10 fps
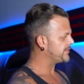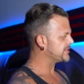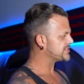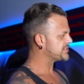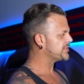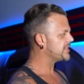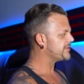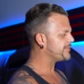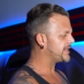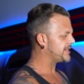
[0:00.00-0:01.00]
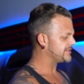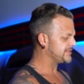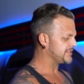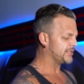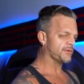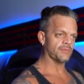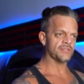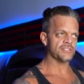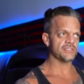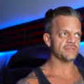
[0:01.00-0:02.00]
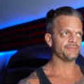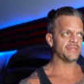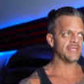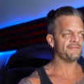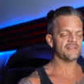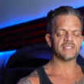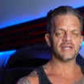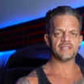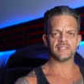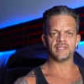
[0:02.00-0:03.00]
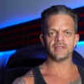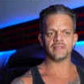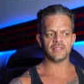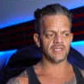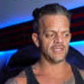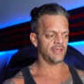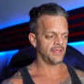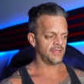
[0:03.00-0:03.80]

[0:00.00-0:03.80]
I'm gonna start off by, you know, just emphasizing the,